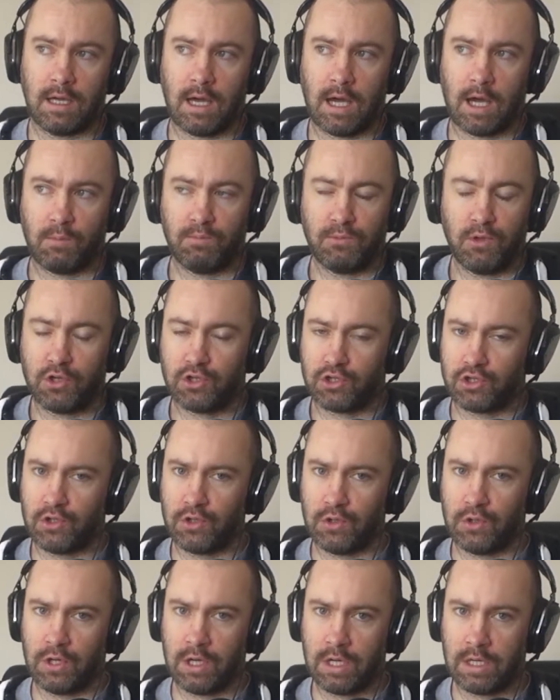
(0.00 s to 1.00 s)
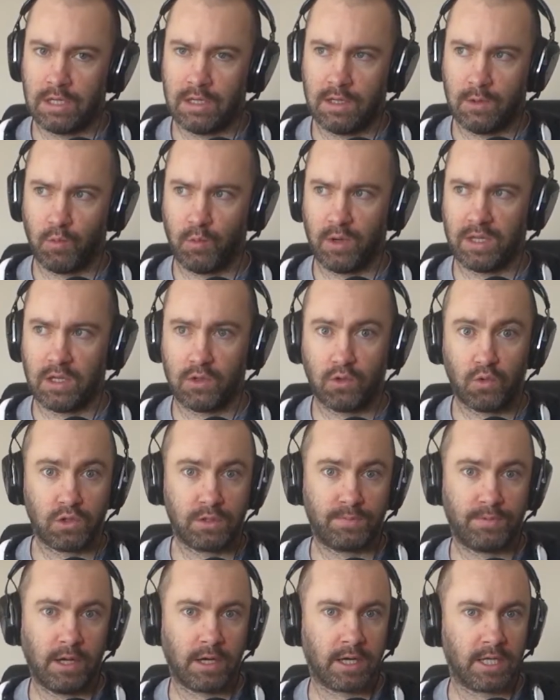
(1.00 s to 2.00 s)
I'm not sure whether
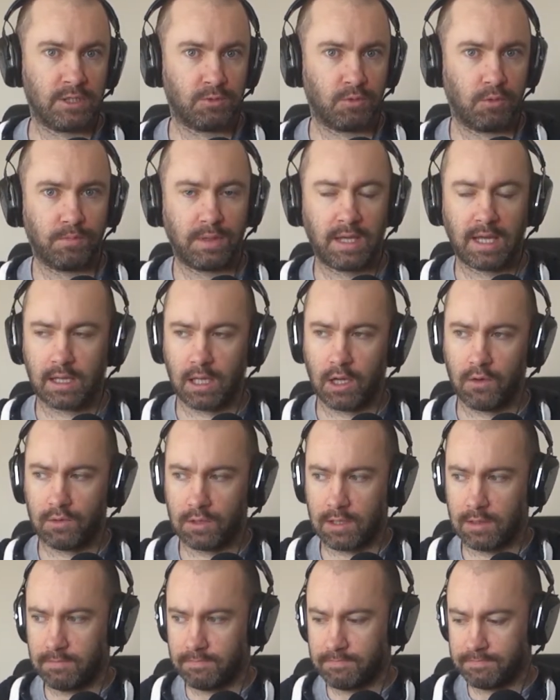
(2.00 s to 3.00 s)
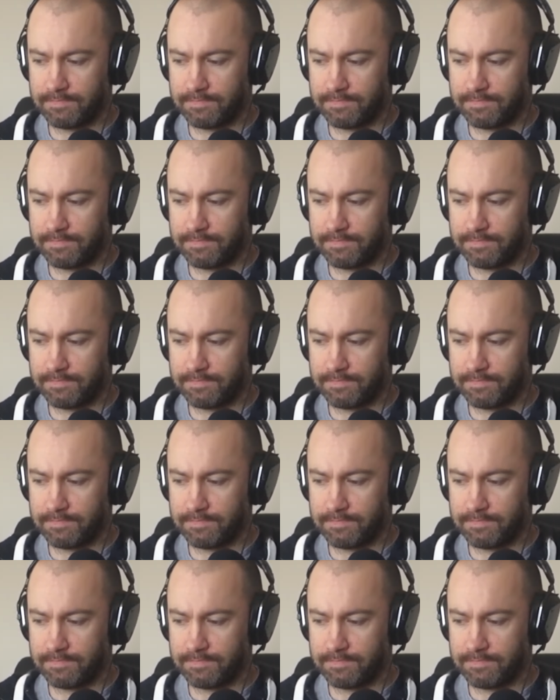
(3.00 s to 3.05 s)
those plugins would be allowed.